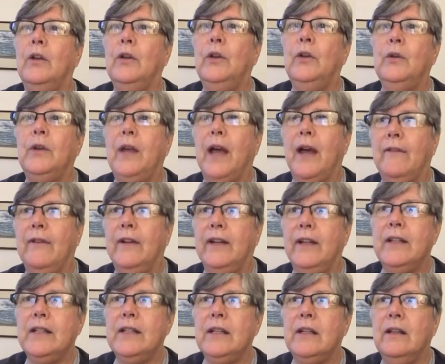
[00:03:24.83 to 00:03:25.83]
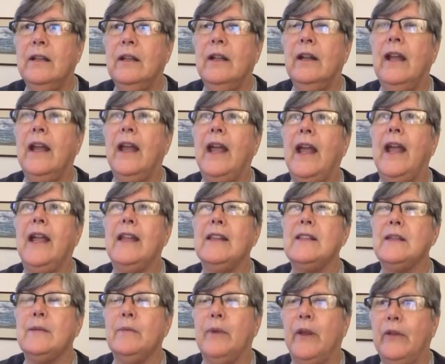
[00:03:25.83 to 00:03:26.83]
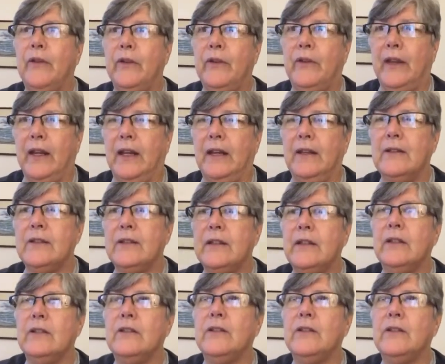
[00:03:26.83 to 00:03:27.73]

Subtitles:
New Covenant, and some other things.